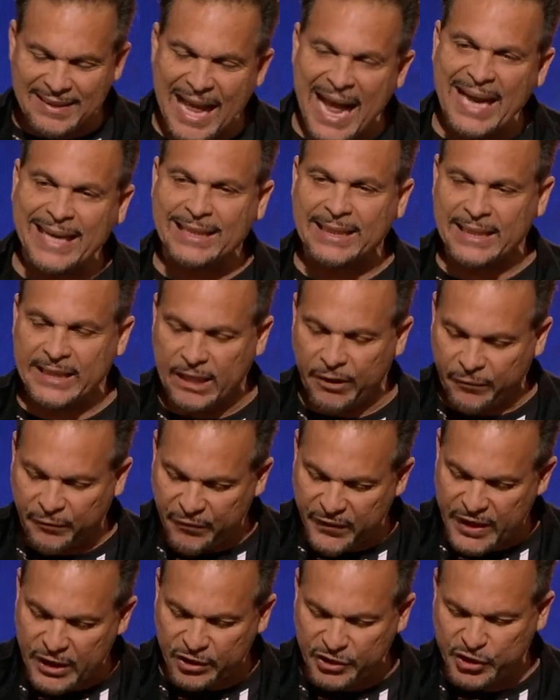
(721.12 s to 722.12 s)
likely to
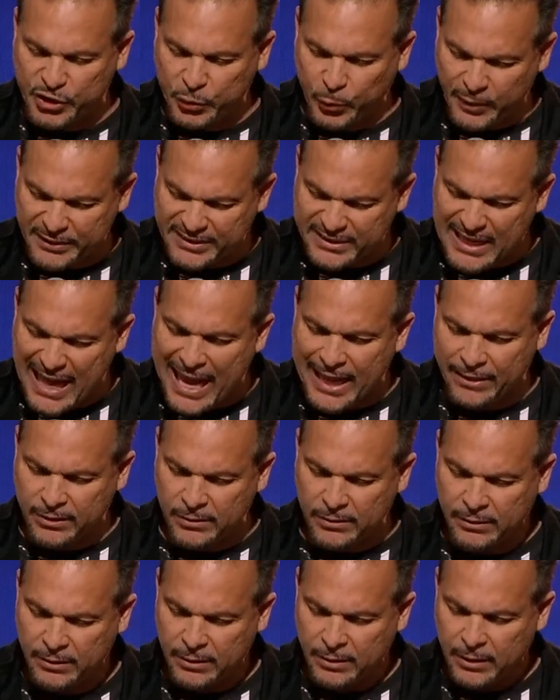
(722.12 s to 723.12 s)
feel
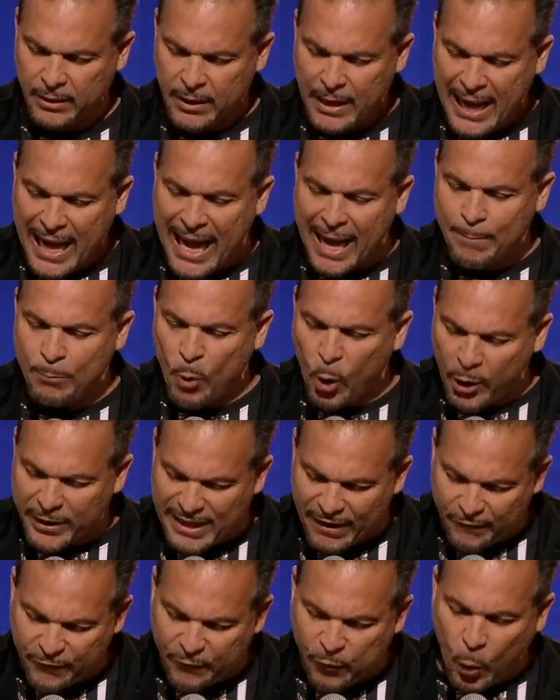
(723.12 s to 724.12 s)
suicidal and more
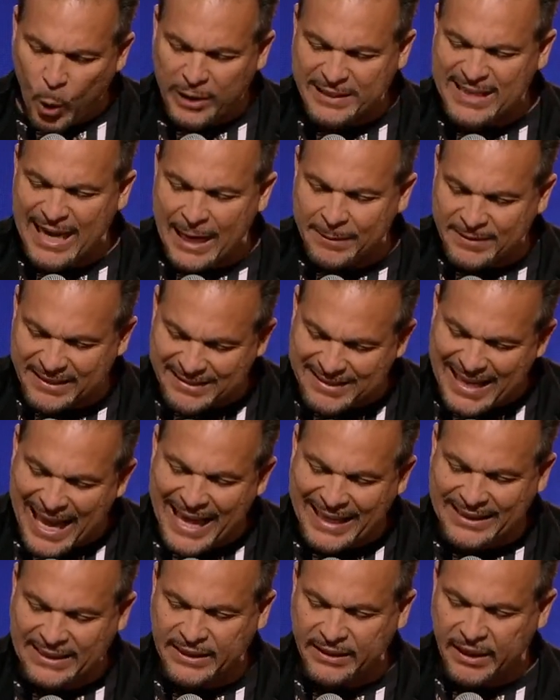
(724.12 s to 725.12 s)
than 4 times as
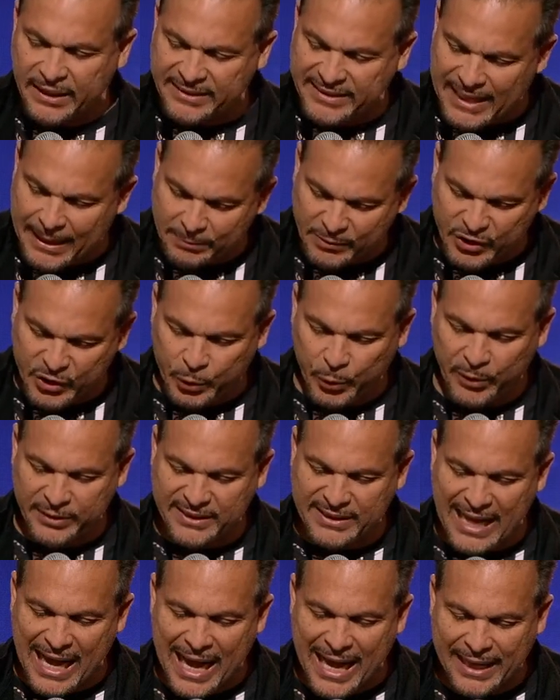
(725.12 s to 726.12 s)
likely to attempt
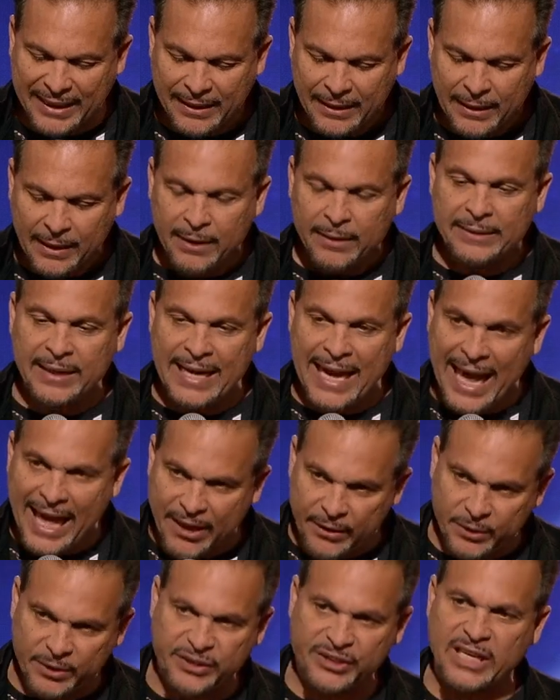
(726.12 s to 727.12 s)
suicide than
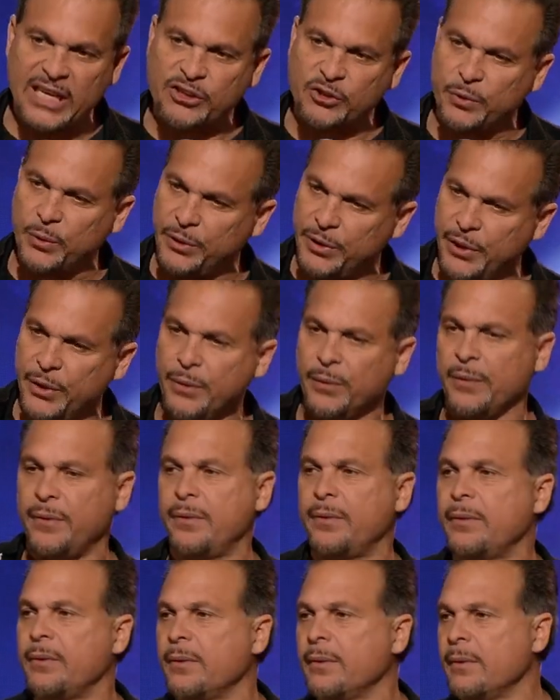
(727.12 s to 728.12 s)
heterosexual
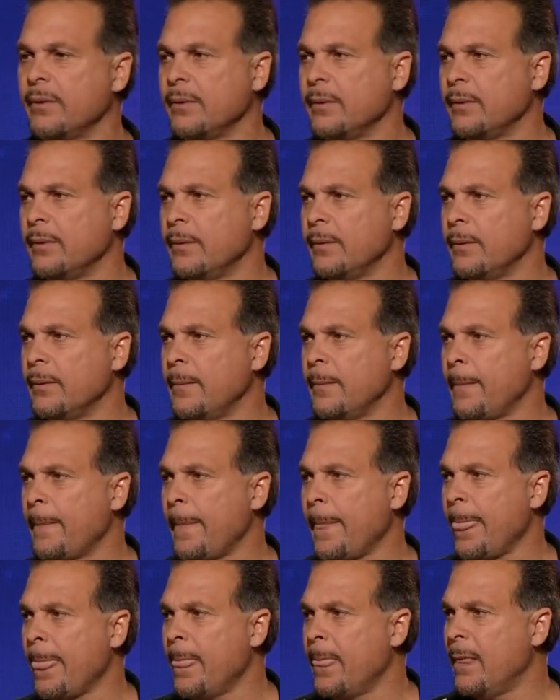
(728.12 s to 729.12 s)
youth.
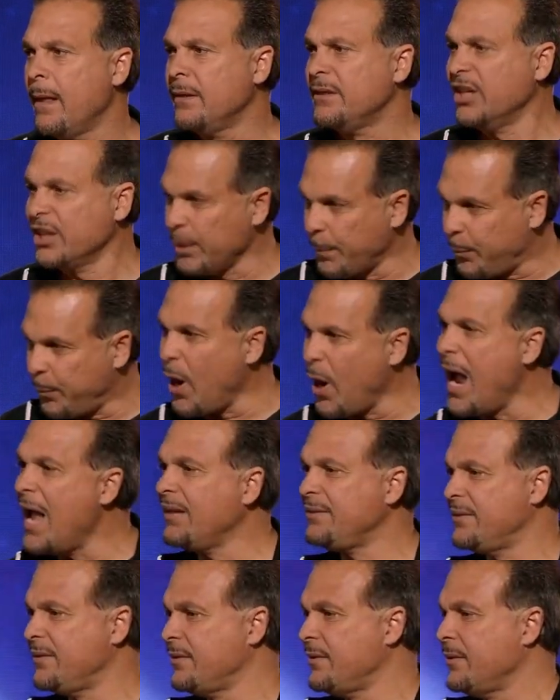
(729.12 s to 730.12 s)
They're
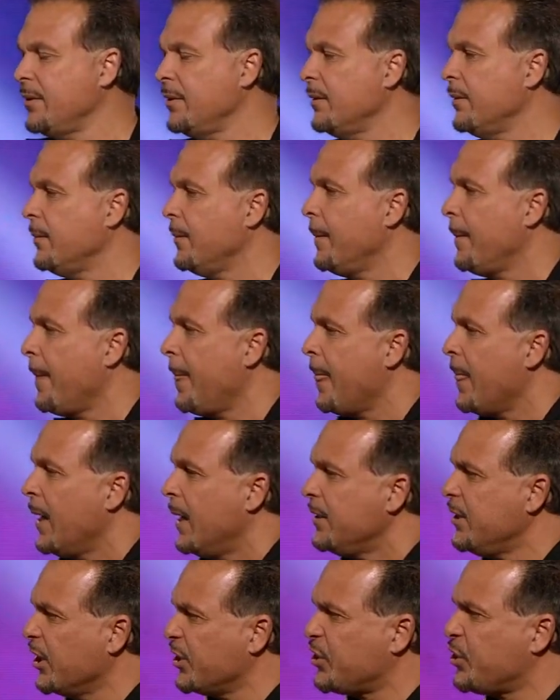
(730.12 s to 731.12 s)
depressed.
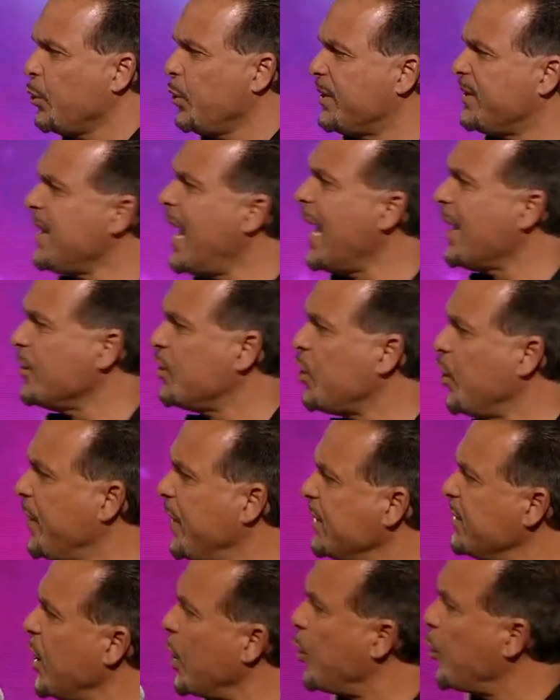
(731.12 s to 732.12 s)
They're suicidal. So there's a